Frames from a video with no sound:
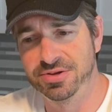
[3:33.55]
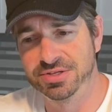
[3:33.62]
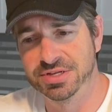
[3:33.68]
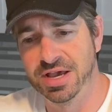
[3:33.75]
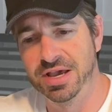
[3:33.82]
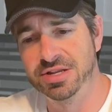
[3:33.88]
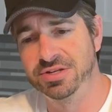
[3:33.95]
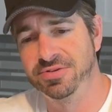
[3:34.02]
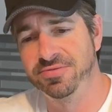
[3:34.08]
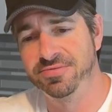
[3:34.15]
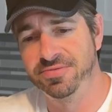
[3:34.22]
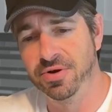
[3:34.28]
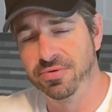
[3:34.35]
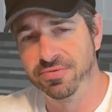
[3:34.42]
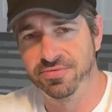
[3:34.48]
side to
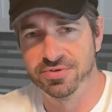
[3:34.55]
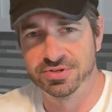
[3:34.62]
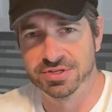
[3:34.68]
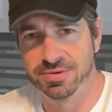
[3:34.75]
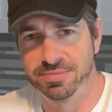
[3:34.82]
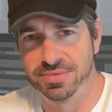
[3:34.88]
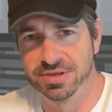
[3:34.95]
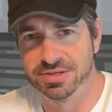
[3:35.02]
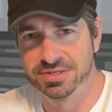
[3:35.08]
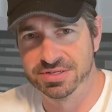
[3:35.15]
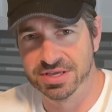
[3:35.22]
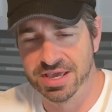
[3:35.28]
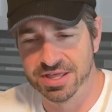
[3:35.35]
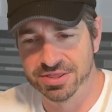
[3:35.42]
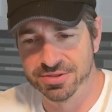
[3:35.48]
vote for something
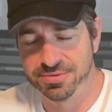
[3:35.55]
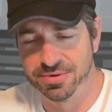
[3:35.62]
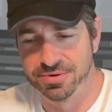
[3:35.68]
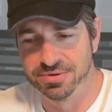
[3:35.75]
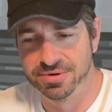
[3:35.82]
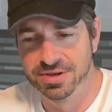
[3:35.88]
to get through.